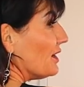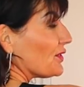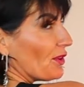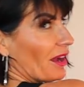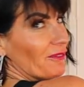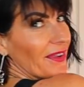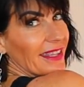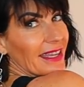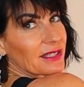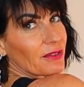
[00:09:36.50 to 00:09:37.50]
So I
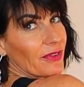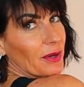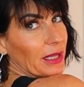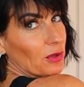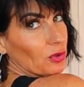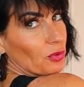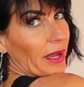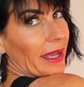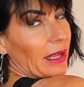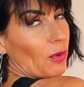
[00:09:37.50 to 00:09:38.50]
think that's a very good
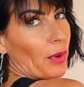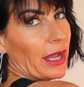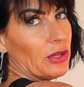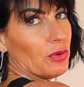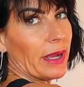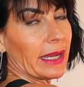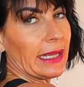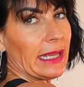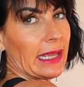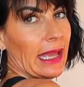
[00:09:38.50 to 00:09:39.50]
way when you're
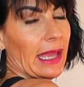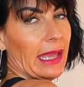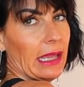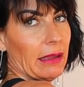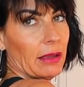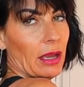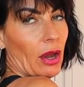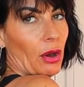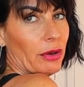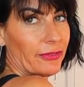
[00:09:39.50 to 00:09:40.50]
wearing a
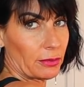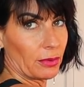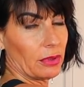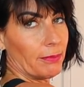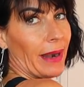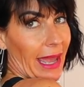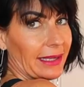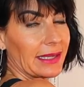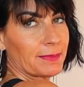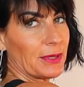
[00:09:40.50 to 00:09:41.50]
overall
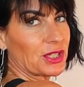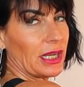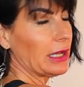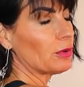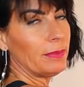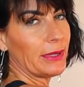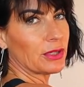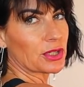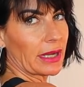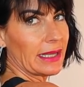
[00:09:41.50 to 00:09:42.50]
black, especially, it could be
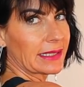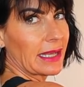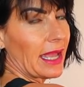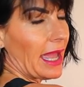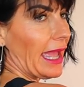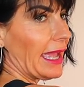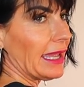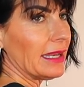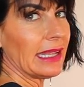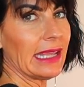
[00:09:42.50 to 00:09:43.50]
a dress,
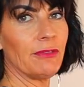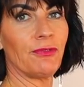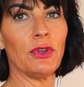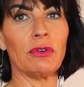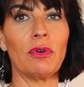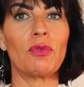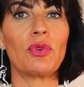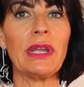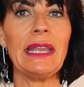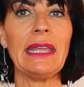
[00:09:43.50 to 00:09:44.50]
and if you
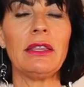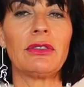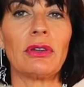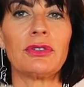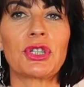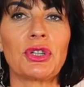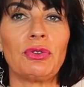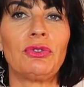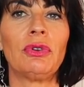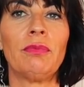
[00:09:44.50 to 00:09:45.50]
really don't
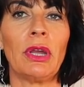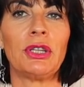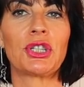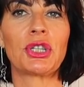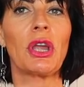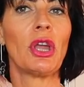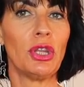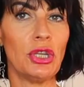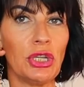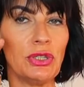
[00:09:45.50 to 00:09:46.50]
show too much
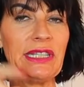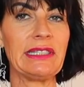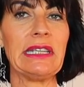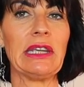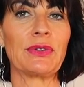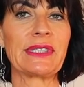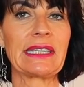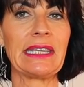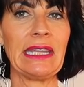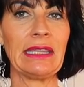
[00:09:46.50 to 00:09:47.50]
nudity or
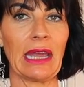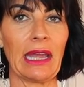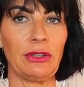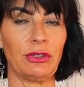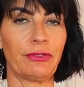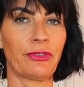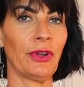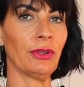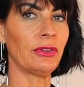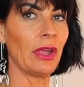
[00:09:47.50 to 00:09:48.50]
skin at the
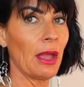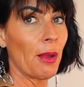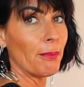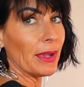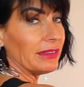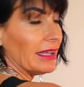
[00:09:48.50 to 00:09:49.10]
front, but